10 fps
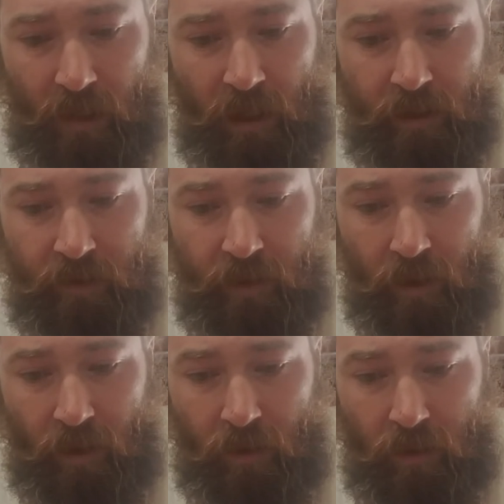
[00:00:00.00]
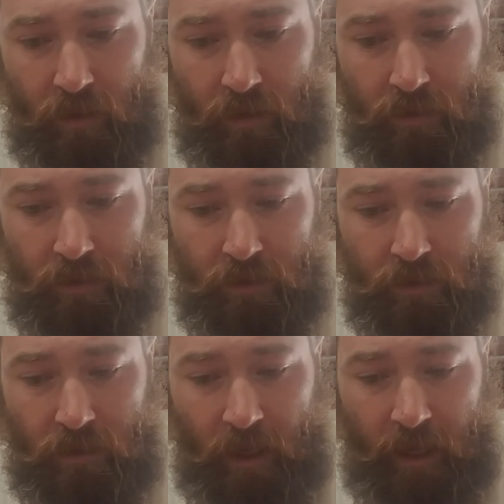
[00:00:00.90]
And so
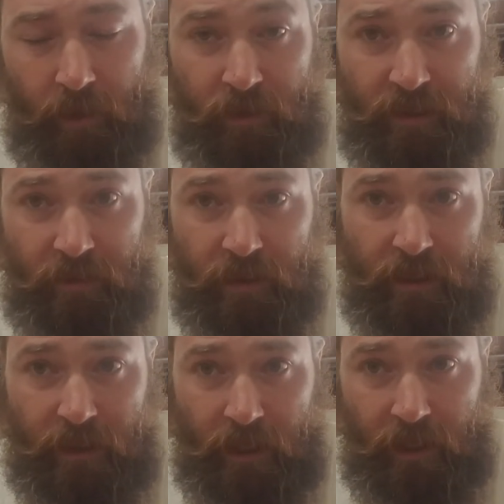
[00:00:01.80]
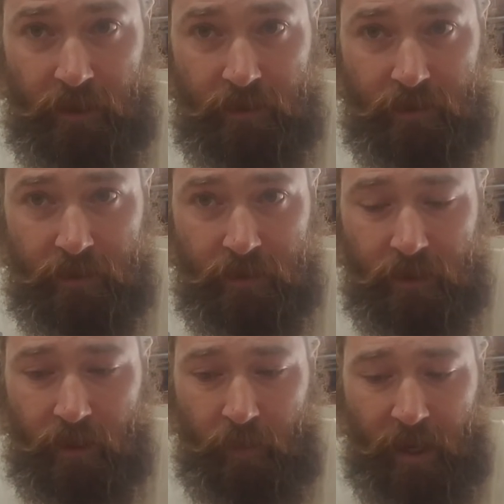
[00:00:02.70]
I received it today
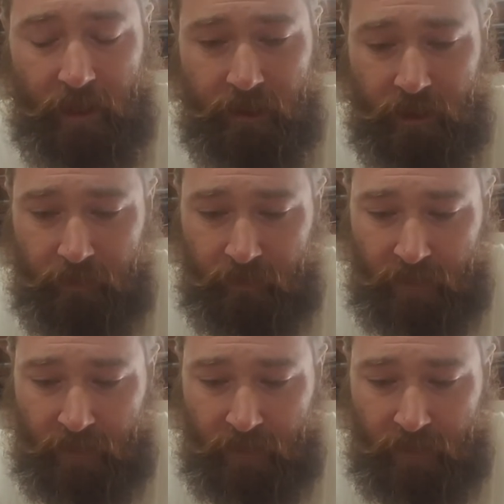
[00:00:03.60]
in the packaging.